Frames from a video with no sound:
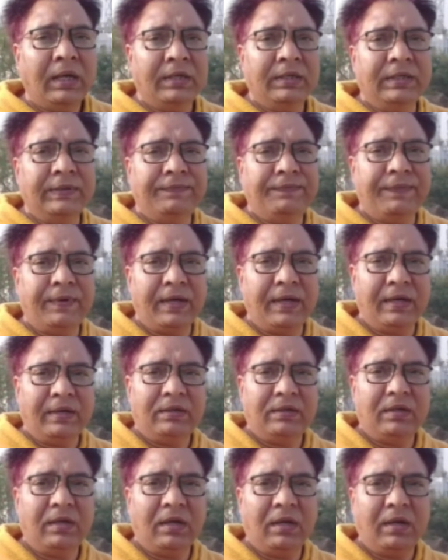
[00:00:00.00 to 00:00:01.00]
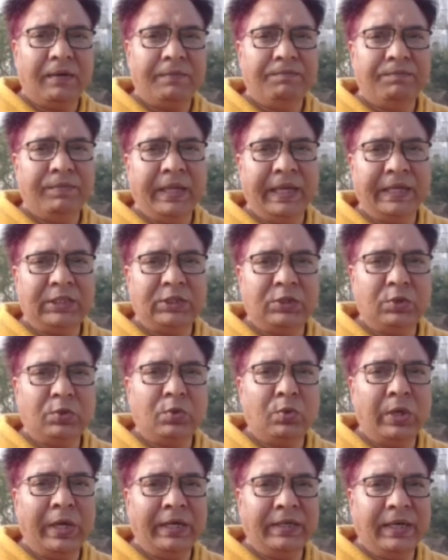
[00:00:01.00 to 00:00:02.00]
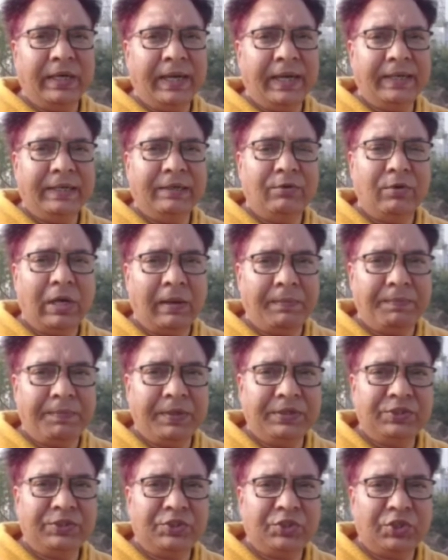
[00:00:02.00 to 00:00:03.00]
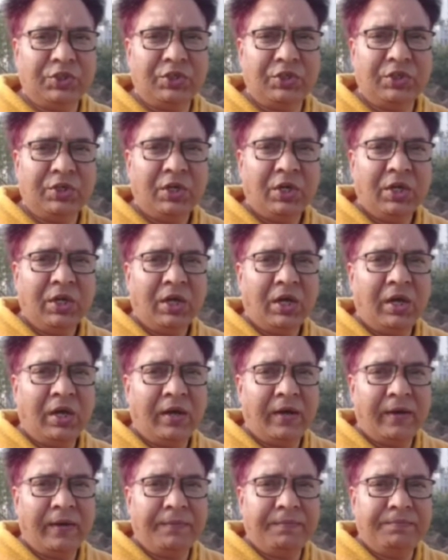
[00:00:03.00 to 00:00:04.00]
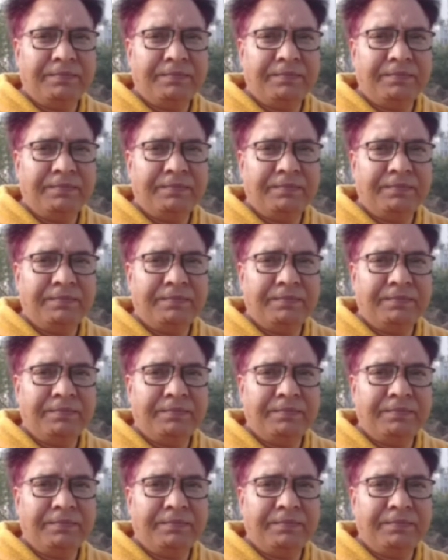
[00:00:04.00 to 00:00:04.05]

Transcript: different uh, ecto and endo aperture uh,